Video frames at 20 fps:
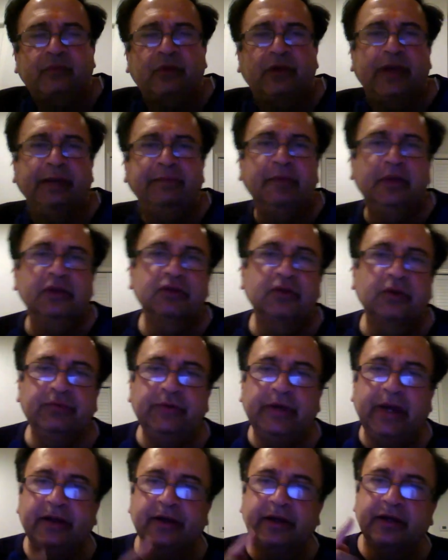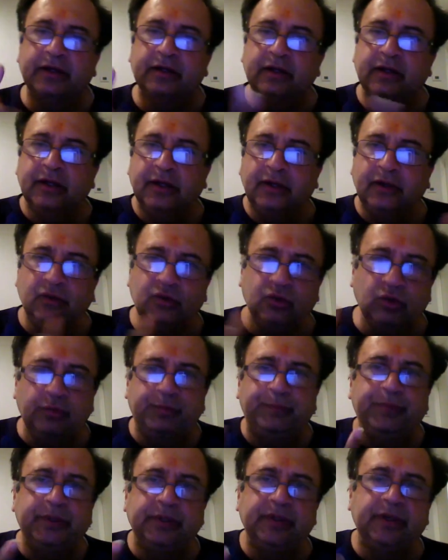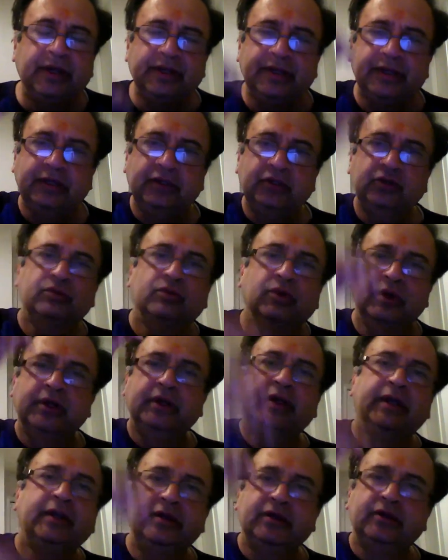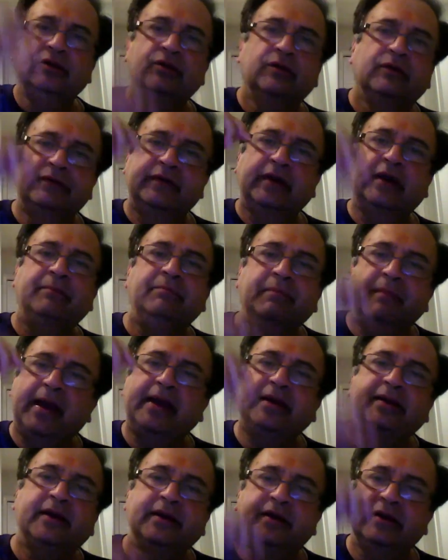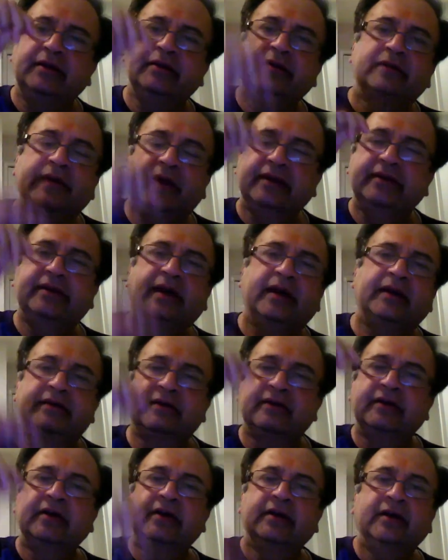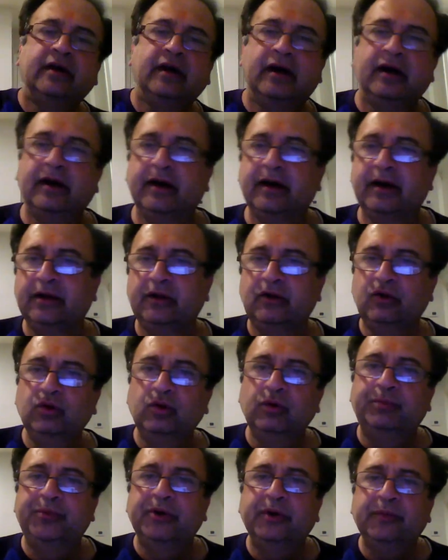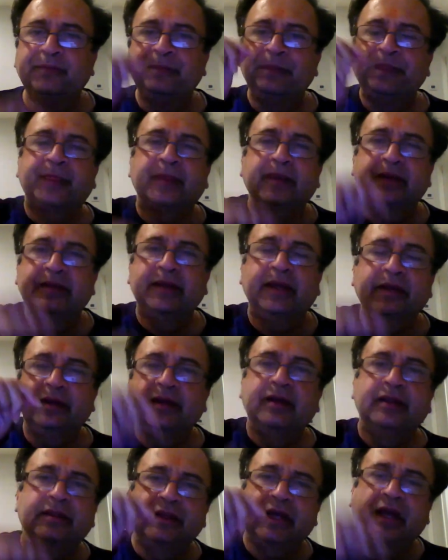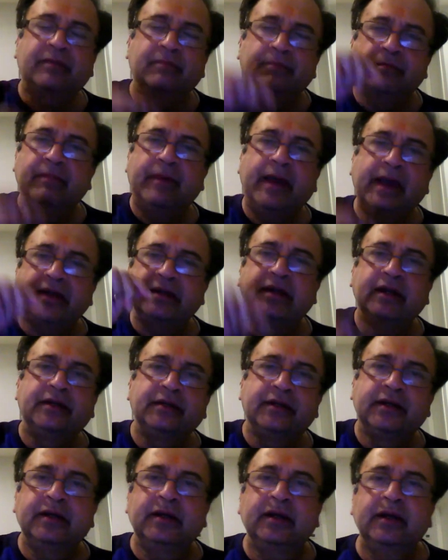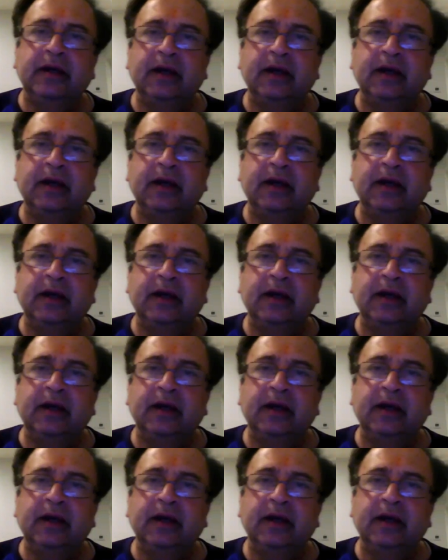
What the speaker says: Okay, so if you had a loop, then you introduce a magnet inside that loop, then that magnet,